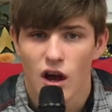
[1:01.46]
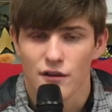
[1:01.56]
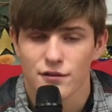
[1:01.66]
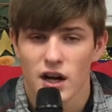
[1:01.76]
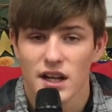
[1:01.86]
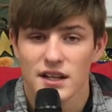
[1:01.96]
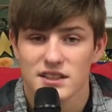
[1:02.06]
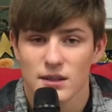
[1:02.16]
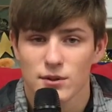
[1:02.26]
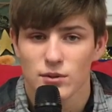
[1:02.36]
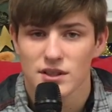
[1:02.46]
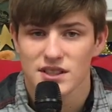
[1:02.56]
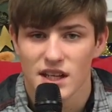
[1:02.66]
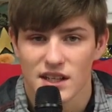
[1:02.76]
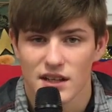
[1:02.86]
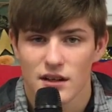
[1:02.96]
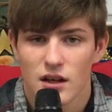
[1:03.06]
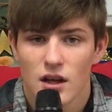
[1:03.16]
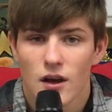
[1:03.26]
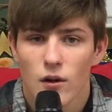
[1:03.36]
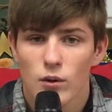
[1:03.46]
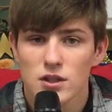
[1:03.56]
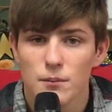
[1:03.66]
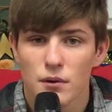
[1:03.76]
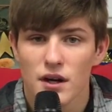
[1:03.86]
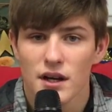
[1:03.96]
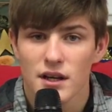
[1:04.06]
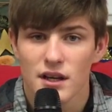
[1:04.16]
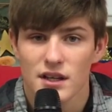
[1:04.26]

on Friday, December 22nd. Winter break